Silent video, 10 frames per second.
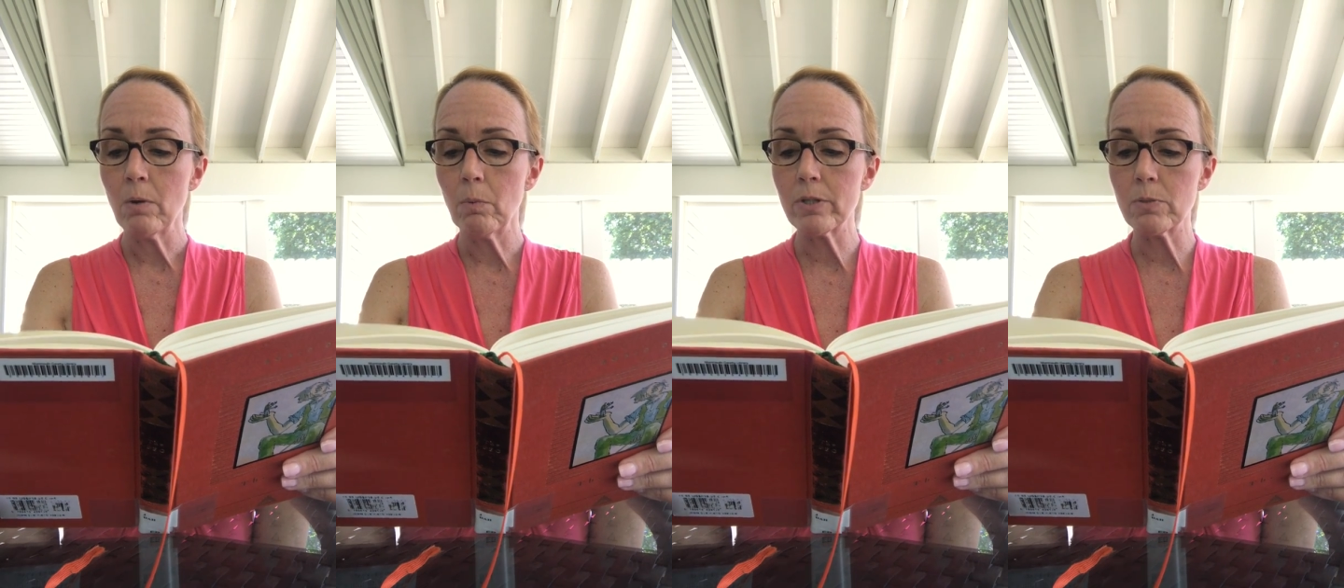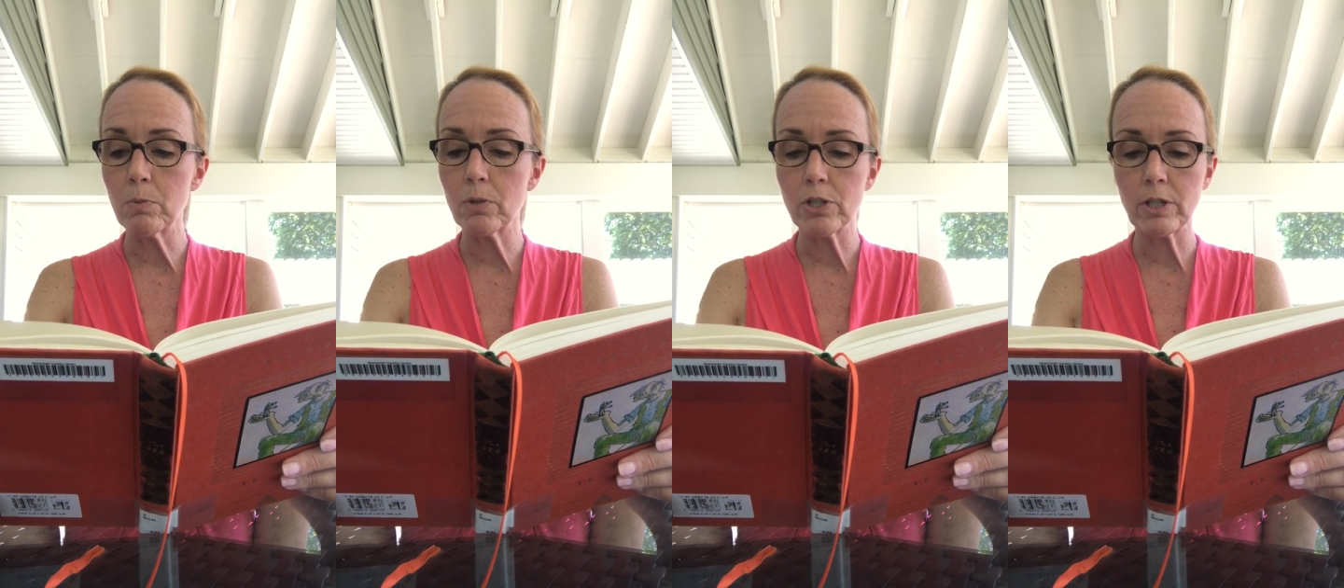Once
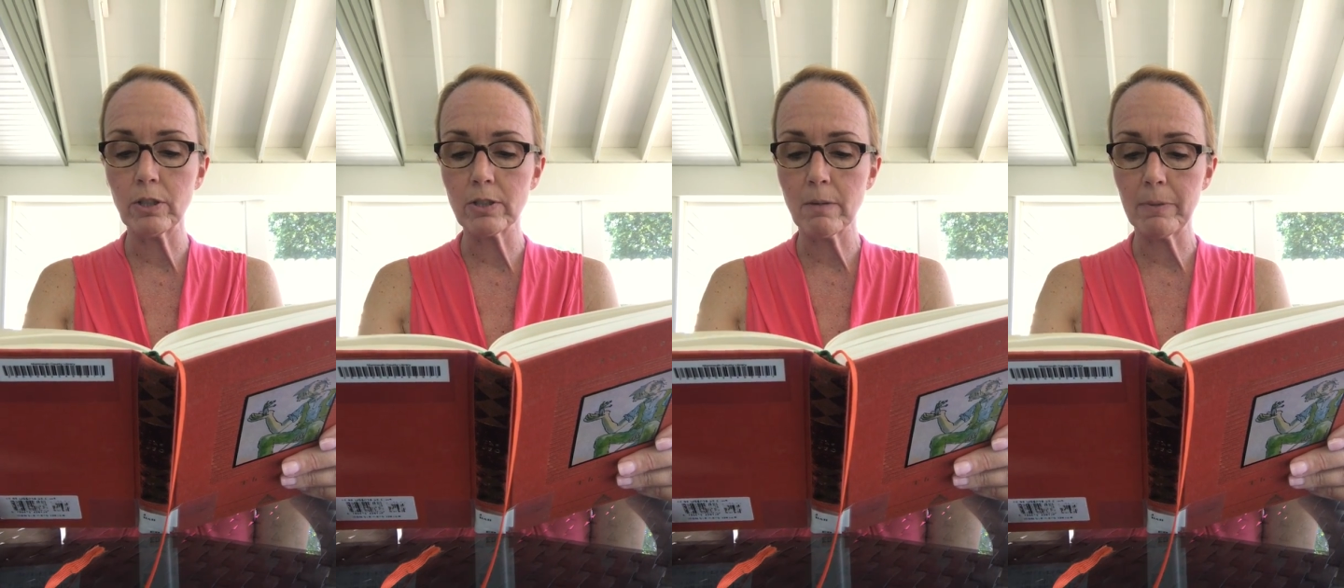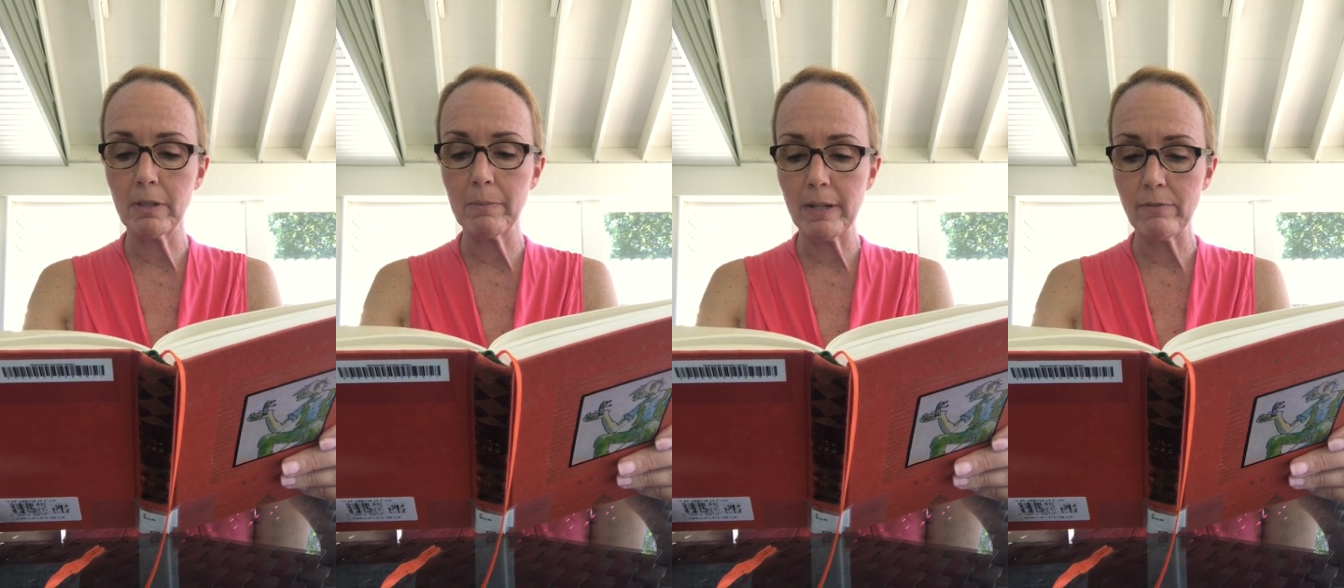more she looked up at
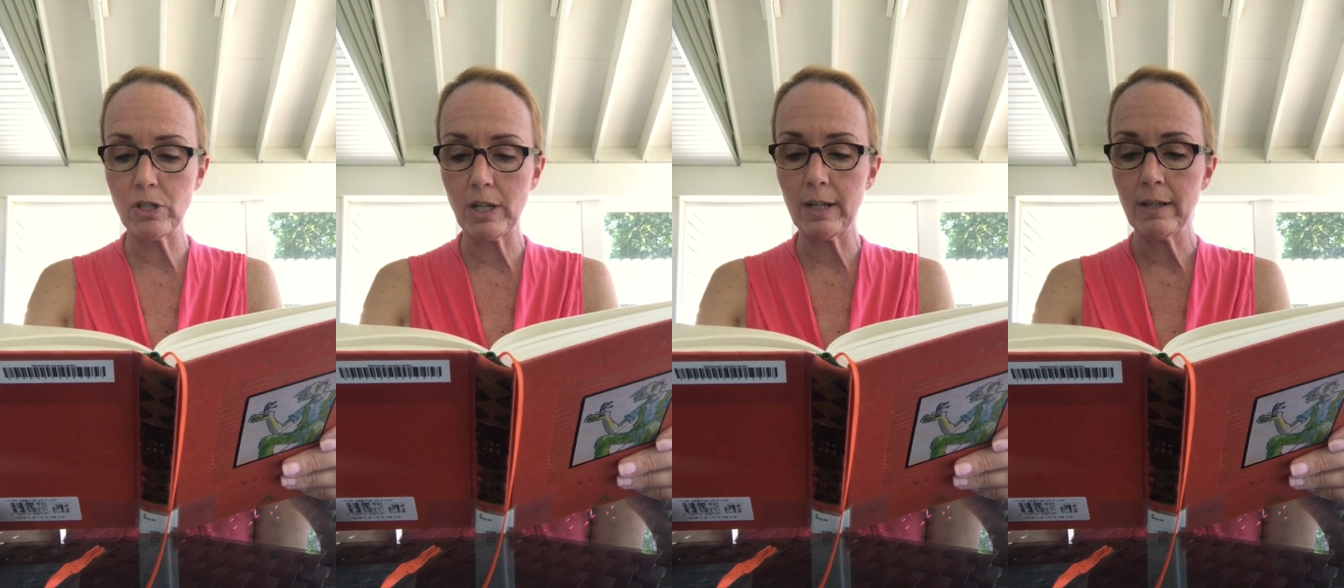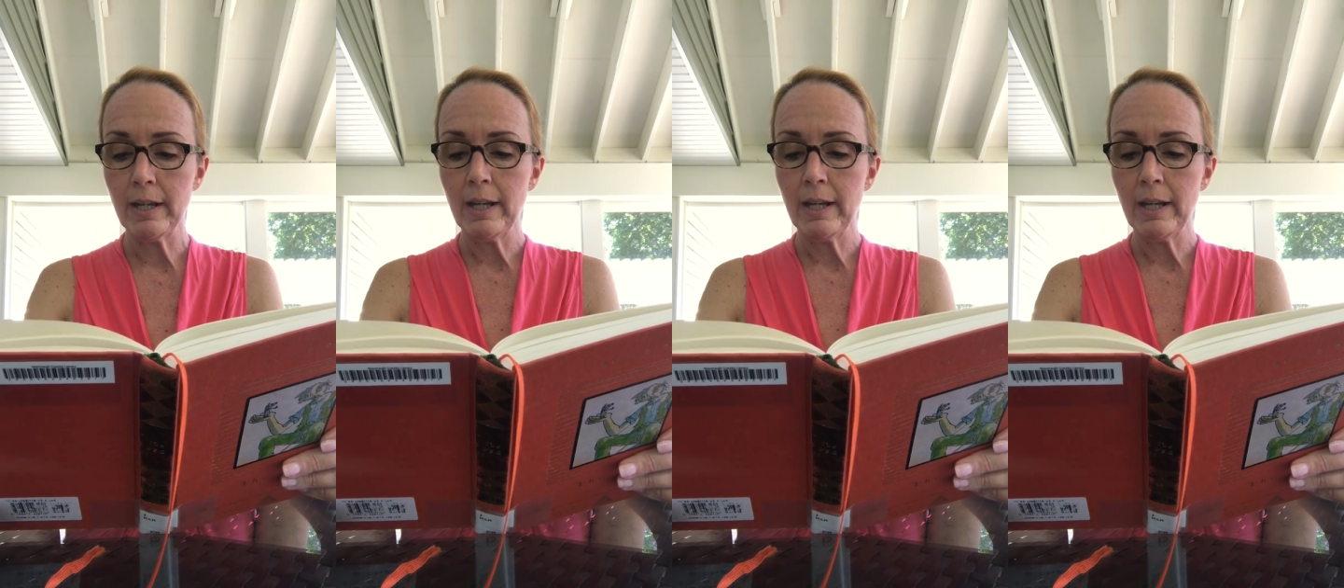the BFG.